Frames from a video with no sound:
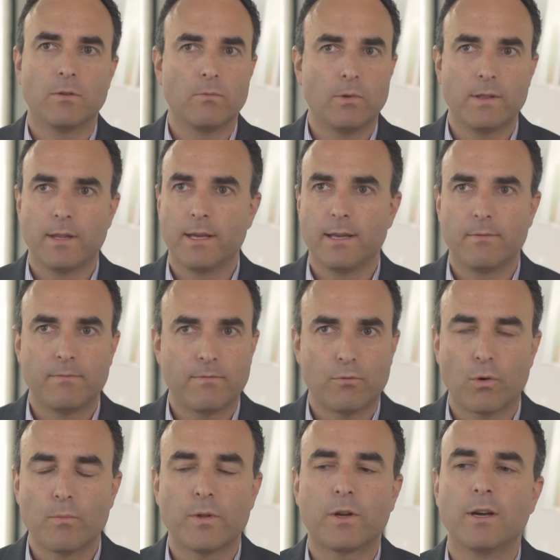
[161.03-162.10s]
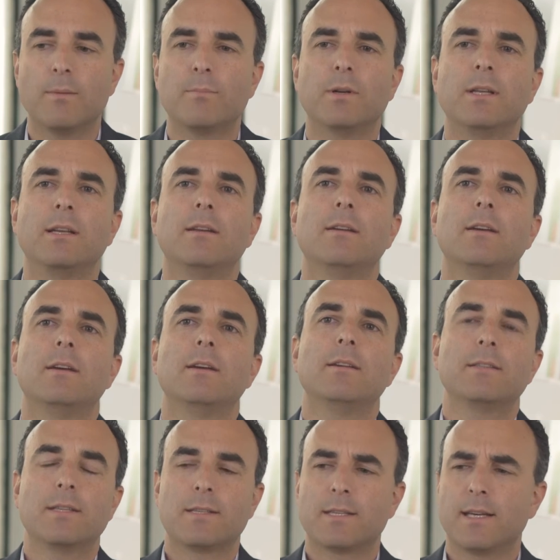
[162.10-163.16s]
when they form the company
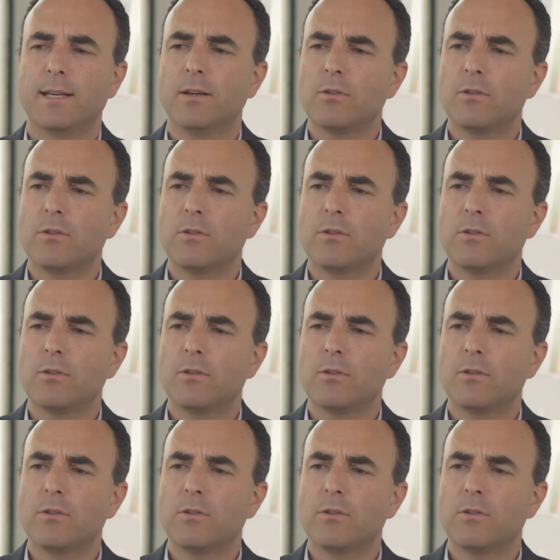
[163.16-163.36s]
to say,